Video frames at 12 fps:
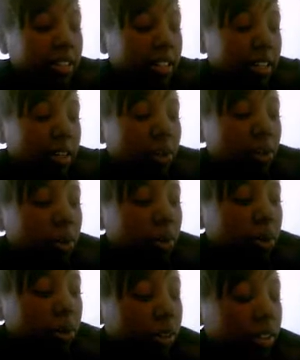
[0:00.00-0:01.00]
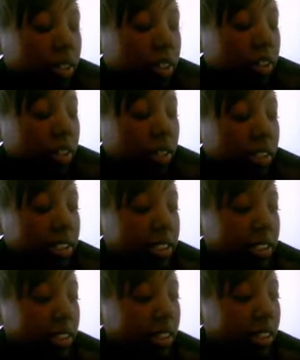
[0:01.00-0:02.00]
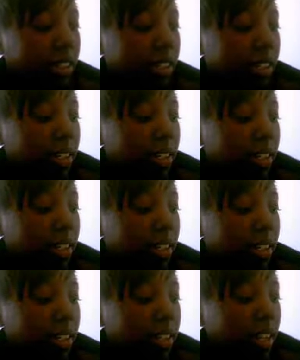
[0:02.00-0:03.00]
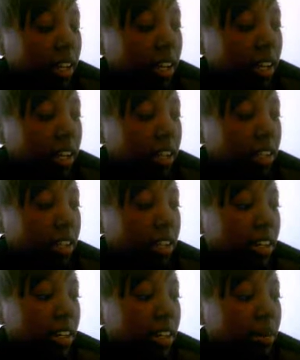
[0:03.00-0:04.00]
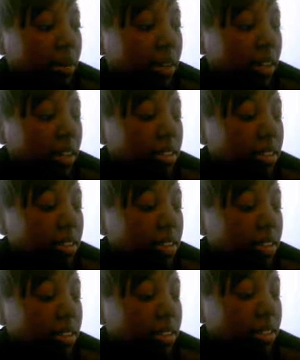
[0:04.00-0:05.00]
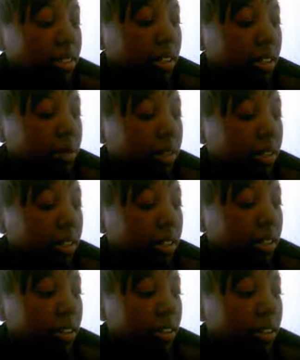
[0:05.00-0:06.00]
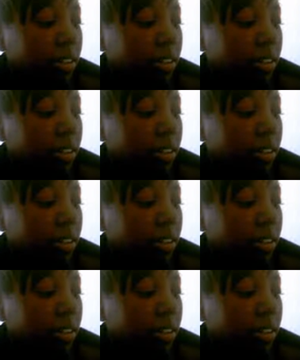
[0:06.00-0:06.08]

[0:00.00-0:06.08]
the whole studs thing. And then again, I mean, I guess a stud could be an